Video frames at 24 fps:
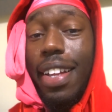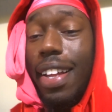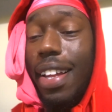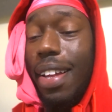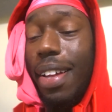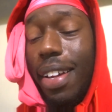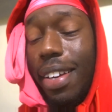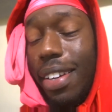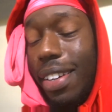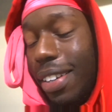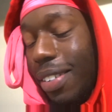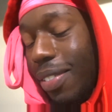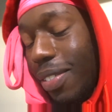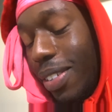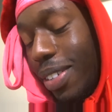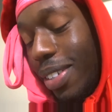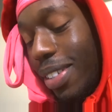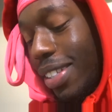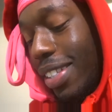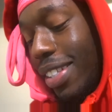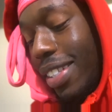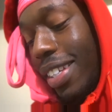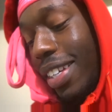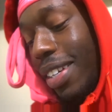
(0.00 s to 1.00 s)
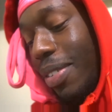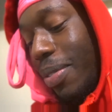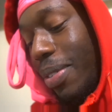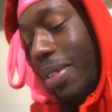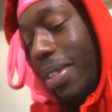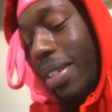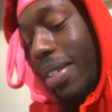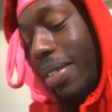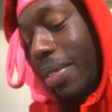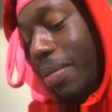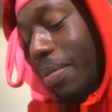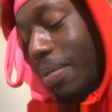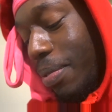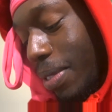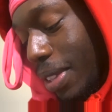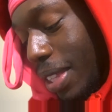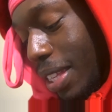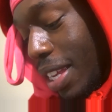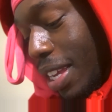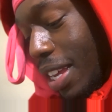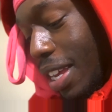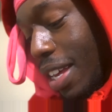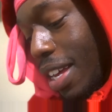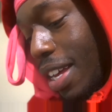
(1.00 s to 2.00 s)
I don't even know what to say, bro.
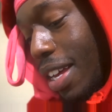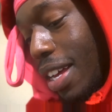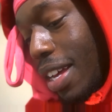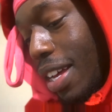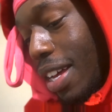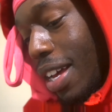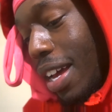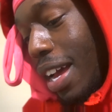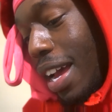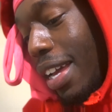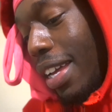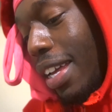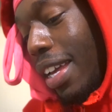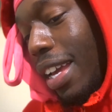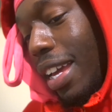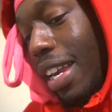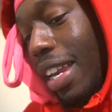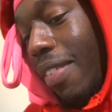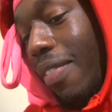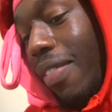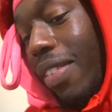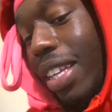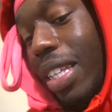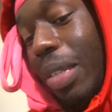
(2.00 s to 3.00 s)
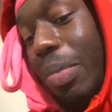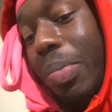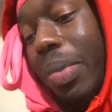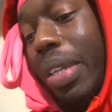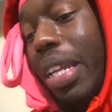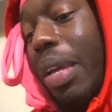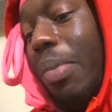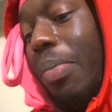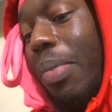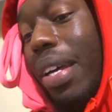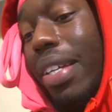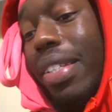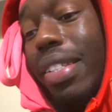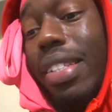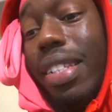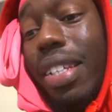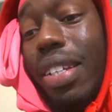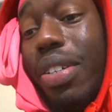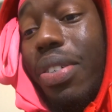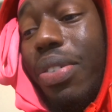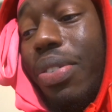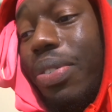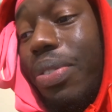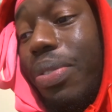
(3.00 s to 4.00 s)
I can't even explain
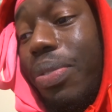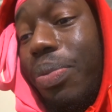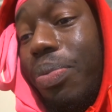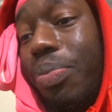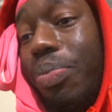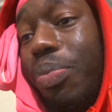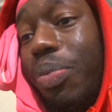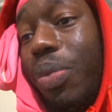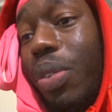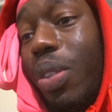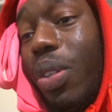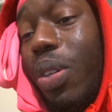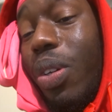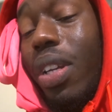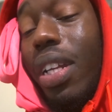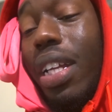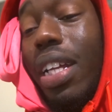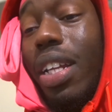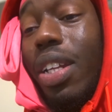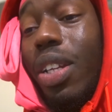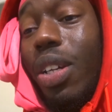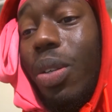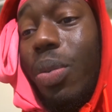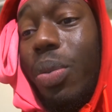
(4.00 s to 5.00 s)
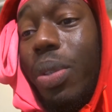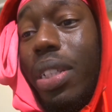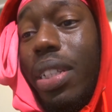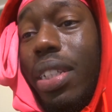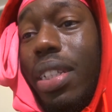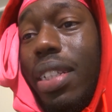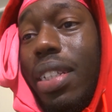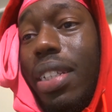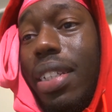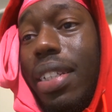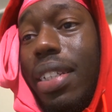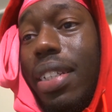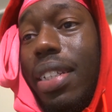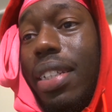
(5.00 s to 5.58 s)
myself. All I know is